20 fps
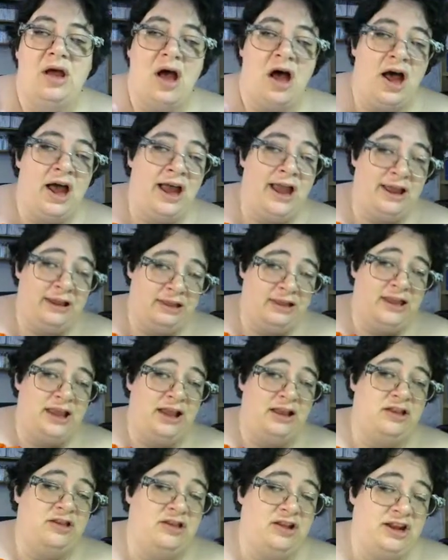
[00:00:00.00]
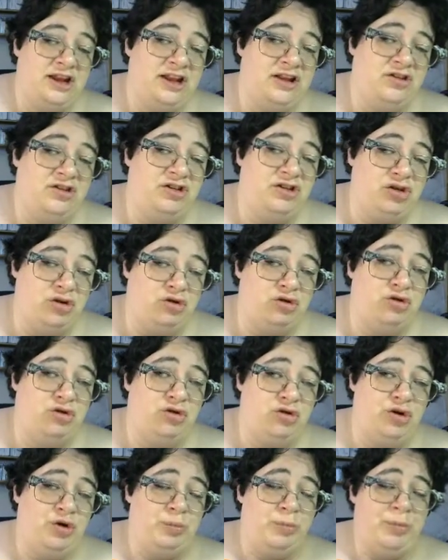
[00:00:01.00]
I tend to need to use
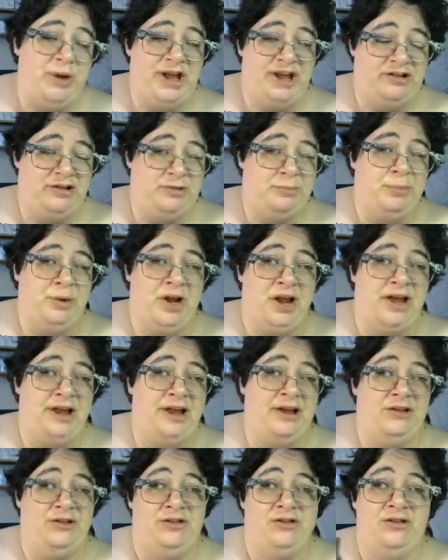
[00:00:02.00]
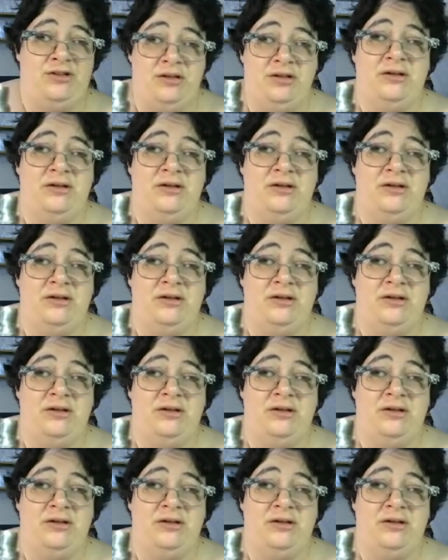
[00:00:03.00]
2 pairs of pliers.